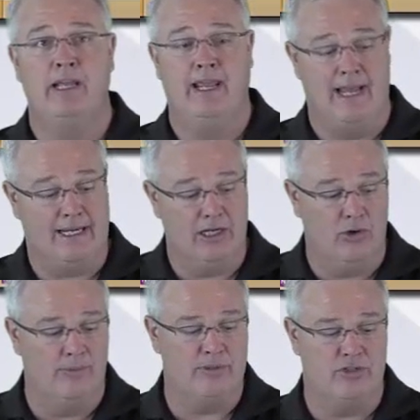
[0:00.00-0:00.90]
And I can
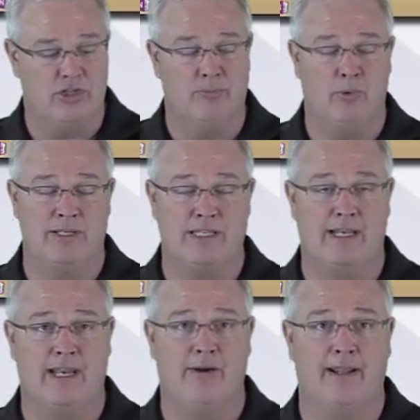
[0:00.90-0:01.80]
go up to the SharePoint
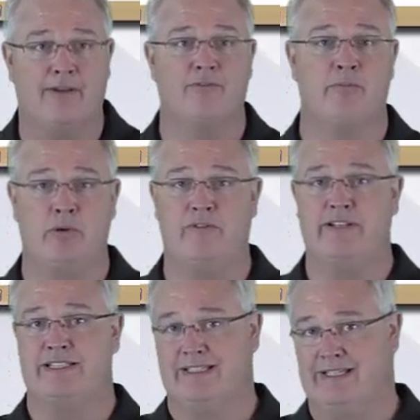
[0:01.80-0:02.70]
site now, and I can remove
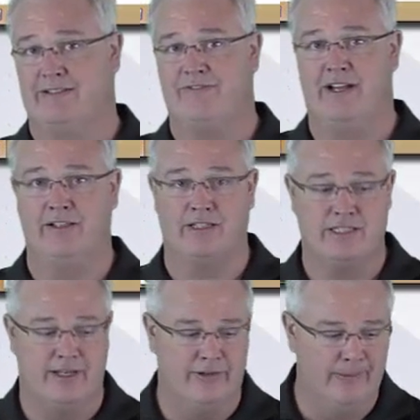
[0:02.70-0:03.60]
it, delete the file,
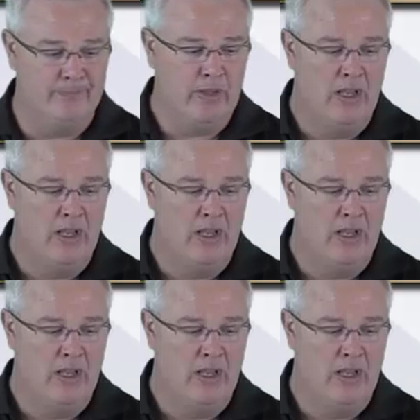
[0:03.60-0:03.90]
etc.